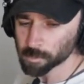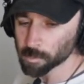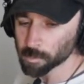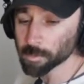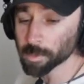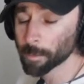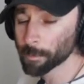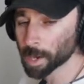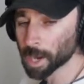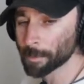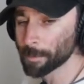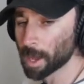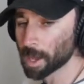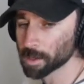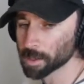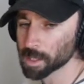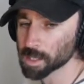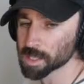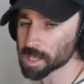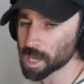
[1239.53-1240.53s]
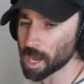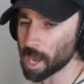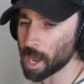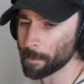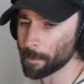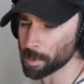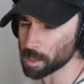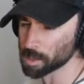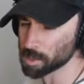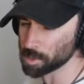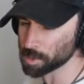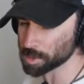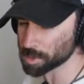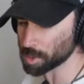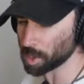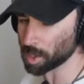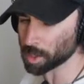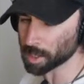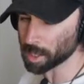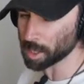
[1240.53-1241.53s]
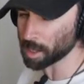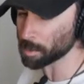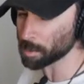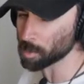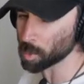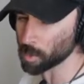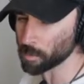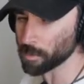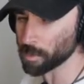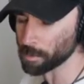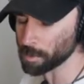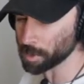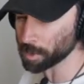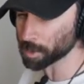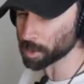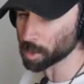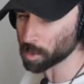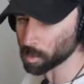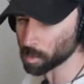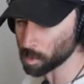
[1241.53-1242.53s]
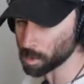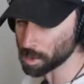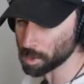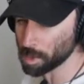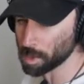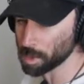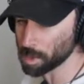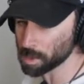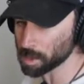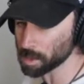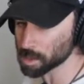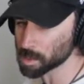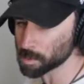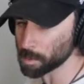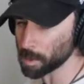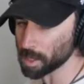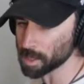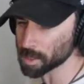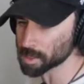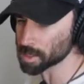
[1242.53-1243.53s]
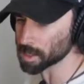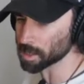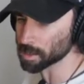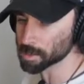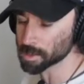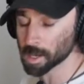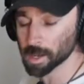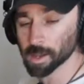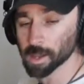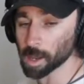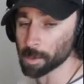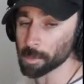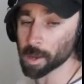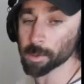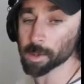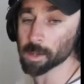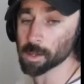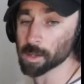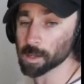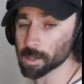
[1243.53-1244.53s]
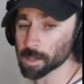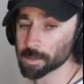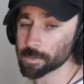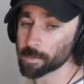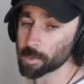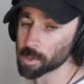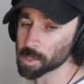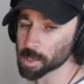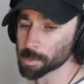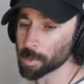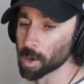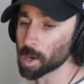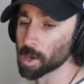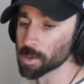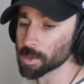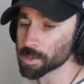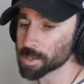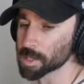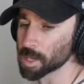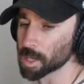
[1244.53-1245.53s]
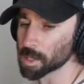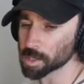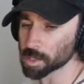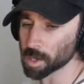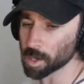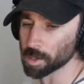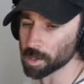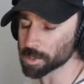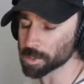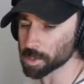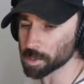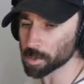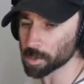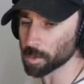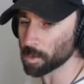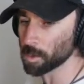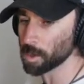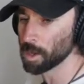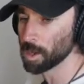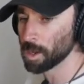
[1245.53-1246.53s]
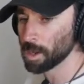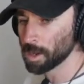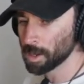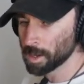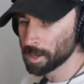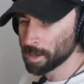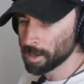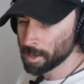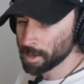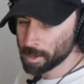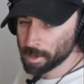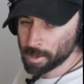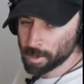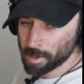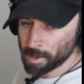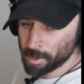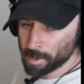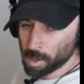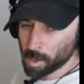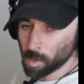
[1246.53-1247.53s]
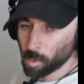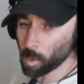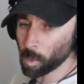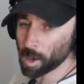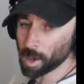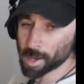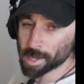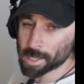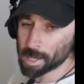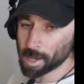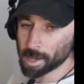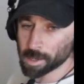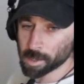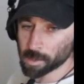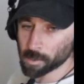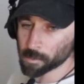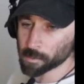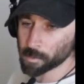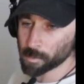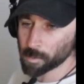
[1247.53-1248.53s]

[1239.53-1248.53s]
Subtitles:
but I'm at least happy to start getting more familiar with these spacings. And maybe for tomorrow's session, I'll do where I kind of